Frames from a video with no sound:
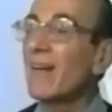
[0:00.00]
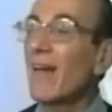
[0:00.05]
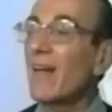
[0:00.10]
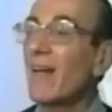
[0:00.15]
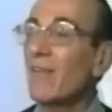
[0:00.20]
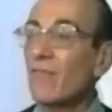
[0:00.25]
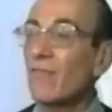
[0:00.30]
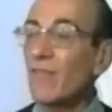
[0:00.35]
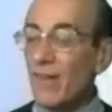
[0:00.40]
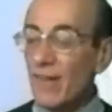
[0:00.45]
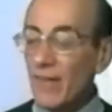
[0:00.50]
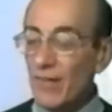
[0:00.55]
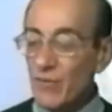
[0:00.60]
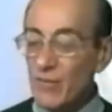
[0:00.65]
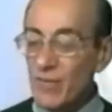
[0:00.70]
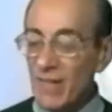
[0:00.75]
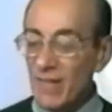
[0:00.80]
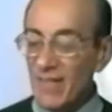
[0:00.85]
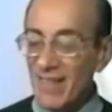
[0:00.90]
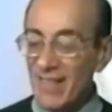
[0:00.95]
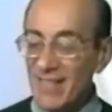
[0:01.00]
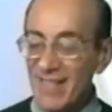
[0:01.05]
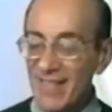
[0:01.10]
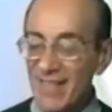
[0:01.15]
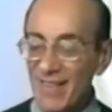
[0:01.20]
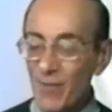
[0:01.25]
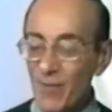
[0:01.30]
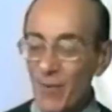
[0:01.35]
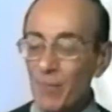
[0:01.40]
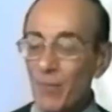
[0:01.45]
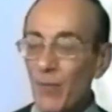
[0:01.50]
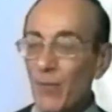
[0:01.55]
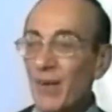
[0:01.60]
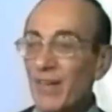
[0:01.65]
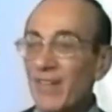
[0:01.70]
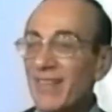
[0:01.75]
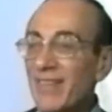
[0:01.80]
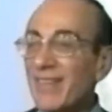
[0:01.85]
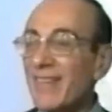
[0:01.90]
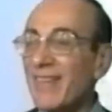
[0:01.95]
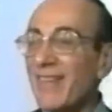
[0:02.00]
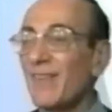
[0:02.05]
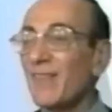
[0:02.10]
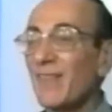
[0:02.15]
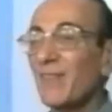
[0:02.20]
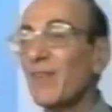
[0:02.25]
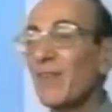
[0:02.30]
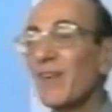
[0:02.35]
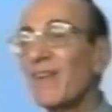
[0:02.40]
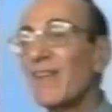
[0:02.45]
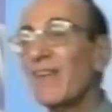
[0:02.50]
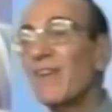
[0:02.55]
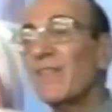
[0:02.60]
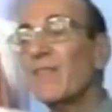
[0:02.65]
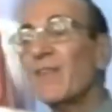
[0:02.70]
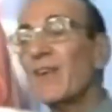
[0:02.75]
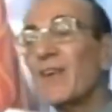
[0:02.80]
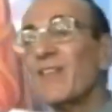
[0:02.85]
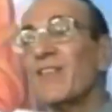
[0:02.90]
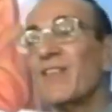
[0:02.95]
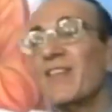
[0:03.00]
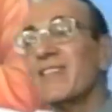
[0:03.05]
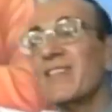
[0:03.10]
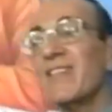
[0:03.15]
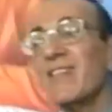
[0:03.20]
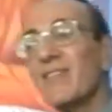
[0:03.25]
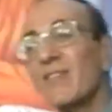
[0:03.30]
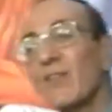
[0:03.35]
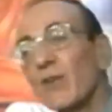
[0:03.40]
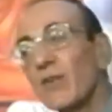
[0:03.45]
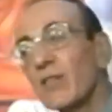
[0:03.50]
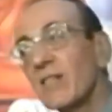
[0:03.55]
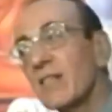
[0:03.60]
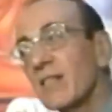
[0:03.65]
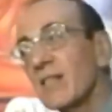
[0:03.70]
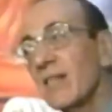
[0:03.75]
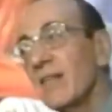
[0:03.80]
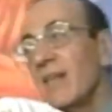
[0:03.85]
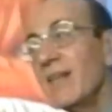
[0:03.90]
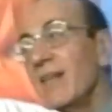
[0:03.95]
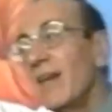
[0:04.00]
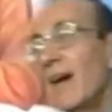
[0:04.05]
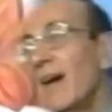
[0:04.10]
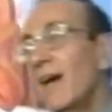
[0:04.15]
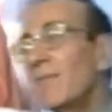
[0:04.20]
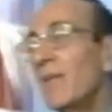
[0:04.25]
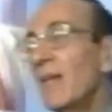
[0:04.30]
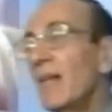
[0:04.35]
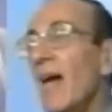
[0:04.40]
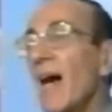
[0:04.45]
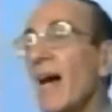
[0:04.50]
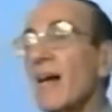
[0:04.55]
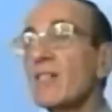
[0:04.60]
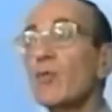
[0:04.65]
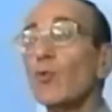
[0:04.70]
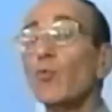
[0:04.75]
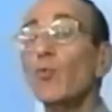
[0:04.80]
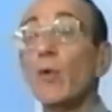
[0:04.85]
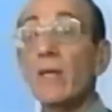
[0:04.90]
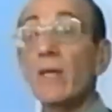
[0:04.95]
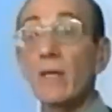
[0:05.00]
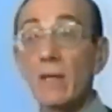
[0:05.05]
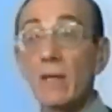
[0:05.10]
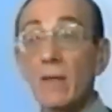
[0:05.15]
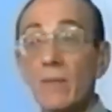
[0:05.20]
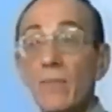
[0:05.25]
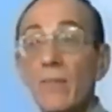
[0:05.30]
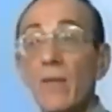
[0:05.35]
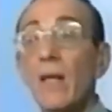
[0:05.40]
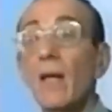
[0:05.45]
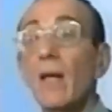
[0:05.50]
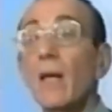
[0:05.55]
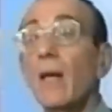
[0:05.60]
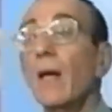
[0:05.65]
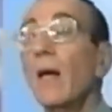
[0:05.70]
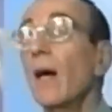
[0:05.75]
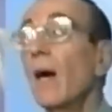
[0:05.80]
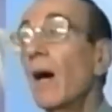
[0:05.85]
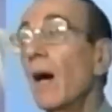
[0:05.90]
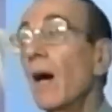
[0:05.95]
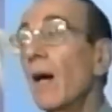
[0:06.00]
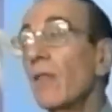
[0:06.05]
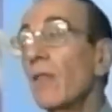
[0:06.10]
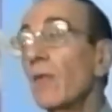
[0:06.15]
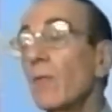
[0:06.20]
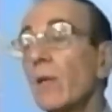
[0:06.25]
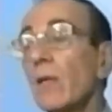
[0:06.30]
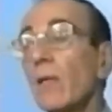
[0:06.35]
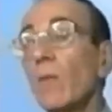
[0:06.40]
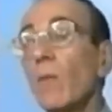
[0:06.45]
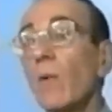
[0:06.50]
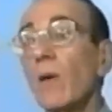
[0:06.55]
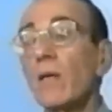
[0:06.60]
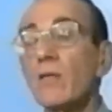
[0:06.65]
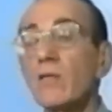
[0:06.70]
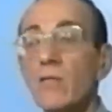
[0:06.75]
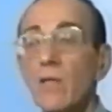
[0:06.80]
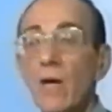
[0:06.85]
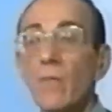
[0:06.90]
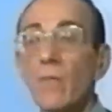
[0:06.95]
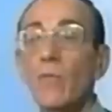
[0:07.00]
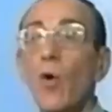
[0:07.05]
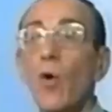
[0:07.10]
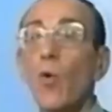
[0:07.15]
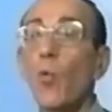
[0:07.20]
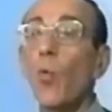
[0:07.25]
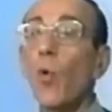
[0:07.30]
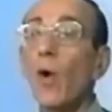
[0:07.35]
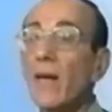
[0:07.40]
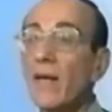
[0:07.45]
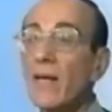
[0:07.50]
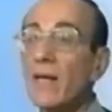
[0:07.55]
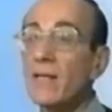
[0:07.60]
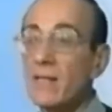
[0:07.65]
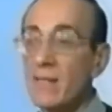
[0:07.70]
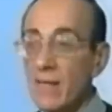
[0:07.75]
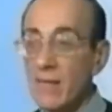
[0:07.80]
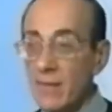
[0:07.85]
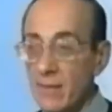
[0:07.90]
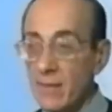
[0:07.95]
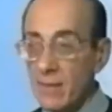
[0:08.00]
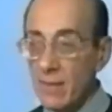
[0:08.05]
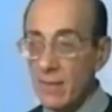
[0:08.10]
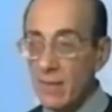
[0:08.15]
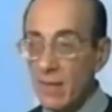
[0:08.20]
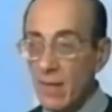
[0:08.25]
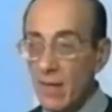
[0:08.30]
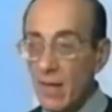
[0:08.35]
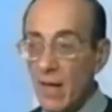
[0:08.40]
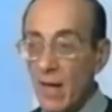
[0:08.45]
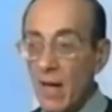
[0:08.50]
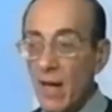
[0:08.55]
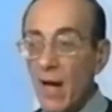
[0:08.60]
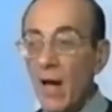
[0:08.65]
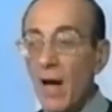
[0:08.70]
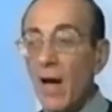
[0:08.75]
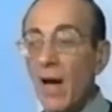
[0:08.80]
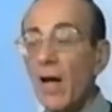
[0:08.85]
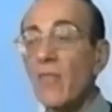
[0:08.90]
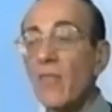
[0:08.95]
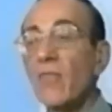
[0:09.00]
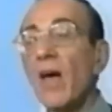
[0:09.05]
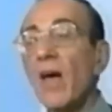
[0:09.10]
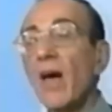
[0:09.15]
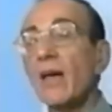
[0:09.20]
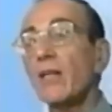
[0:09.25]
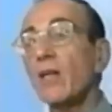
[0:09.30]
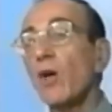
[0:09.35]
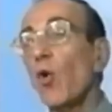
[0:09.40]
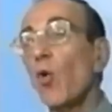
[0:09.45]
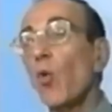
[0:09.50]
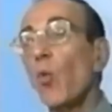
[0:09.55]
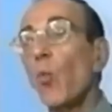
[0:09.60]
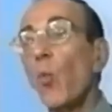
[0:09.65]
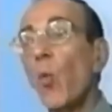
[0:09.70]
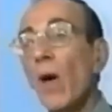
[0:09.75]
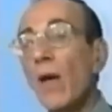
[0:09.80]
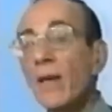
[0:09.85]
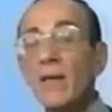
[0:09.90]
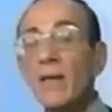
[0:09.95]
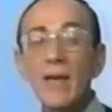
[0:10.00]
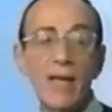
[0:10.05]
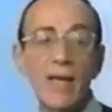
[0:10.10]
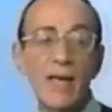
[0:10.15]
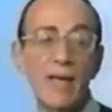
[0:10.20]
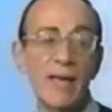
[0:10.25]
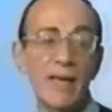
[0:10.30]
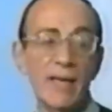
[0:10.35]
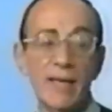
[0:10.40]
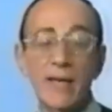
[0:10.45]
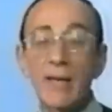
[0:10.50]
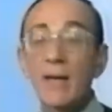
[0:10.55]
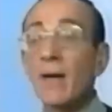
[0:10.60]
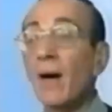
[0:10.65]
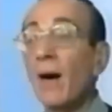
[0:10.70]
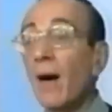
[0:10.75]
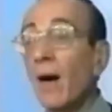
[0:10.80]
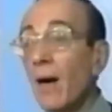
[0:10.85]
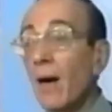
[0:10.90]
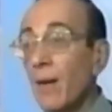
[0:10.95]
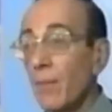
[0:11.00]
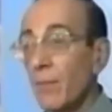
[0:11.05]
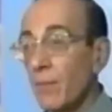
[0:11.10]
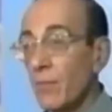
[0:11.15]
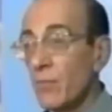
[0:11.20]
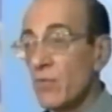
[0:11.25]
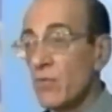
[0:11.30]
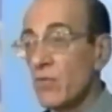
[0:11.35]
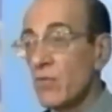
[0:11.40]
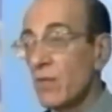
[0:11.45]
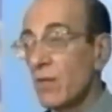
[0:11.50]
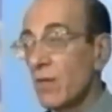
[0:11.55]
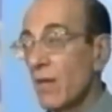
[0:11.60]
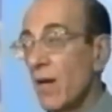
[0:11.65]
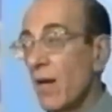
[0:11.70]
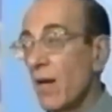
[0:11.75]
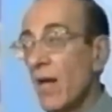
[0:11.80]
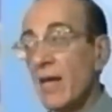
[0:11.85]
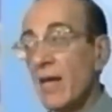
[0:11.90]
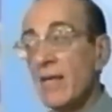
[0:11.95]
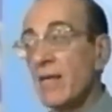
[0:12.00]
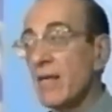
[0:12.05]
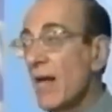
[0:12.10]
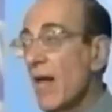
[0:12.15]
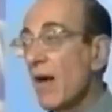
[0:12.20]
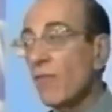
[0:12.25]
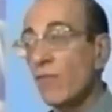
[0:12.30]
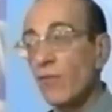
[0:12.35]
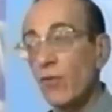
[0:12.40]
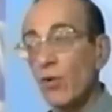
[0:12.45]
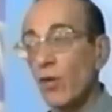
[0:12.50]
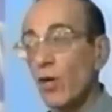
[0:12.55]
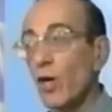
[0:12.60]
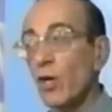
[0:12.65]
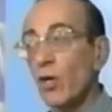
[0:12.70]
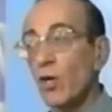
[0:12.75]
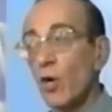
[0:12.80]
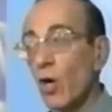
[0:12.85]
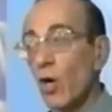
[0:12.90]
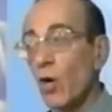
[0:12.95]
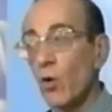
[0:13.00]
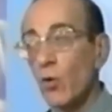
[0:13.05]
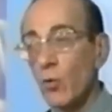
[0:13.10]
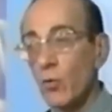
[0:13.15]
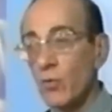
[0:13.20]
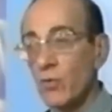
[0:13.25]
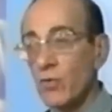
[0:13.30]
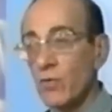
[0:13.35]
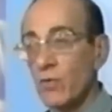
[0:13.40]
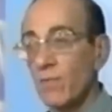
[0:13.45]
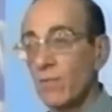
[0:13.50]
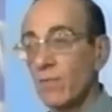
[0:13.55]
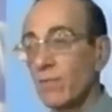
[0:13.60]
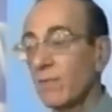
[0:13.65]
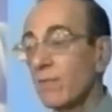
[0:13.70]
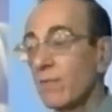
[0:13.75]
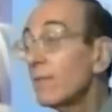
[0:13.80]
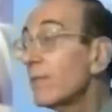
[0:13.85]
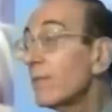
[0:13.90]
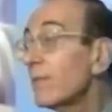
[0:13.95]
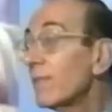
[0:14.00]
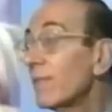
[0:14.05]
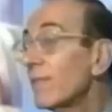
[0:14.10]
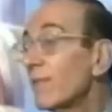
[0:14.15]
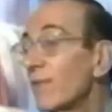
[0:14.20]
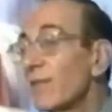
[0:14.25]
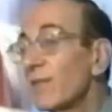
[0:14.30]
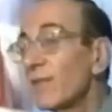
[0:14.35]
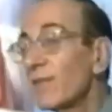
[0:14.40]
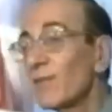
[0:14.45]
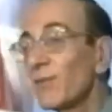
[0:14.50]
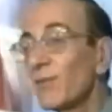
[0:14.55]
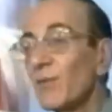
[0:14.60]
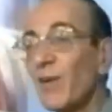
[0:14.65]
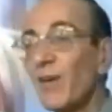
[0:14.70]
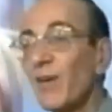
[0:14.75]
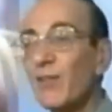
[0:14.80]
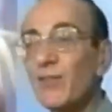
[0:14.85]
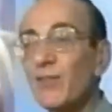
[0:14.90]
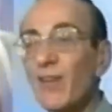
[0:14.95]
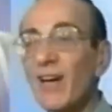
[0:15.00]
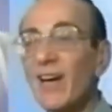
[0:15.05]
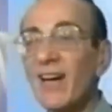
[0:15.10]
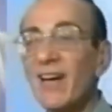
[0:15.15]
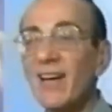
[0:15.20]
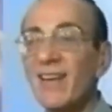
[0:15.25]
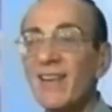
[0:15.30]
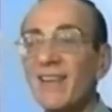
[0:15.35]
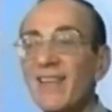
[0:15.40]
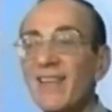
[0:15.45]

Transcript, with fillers: lot of very interesting things. He, at one point, at uh, one, of, one of his discourses, he, uh, he asked a riddle. Uh, the riddle was, uh, what is it uh, that when it comes, never goes? Want to try?